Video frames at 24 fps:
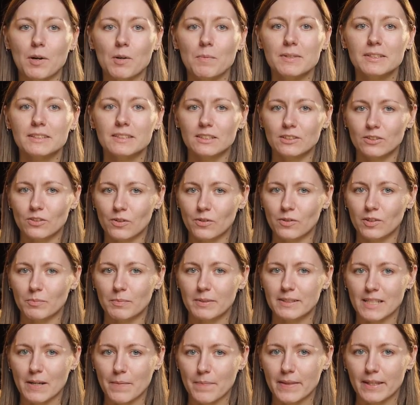I promised this talk
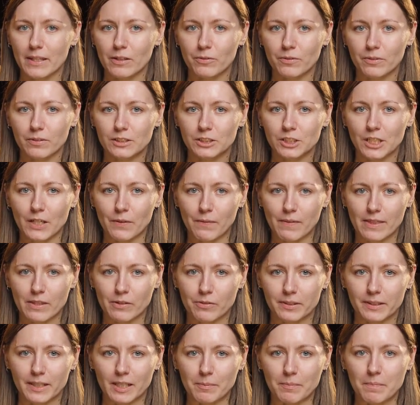would be something you could share with
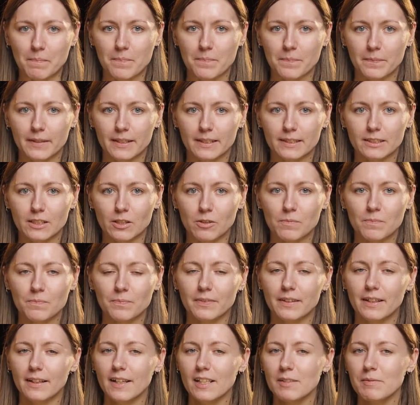your team. So
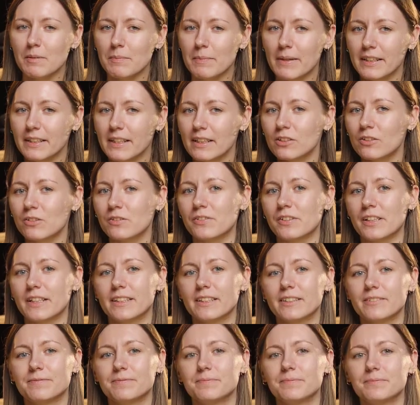let me make that
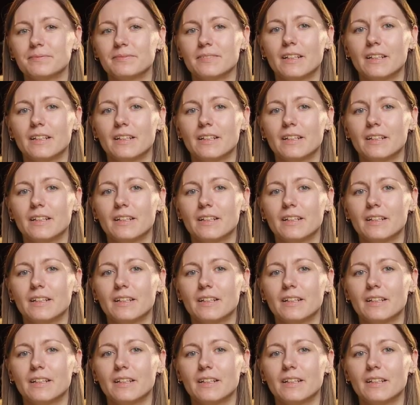concrete.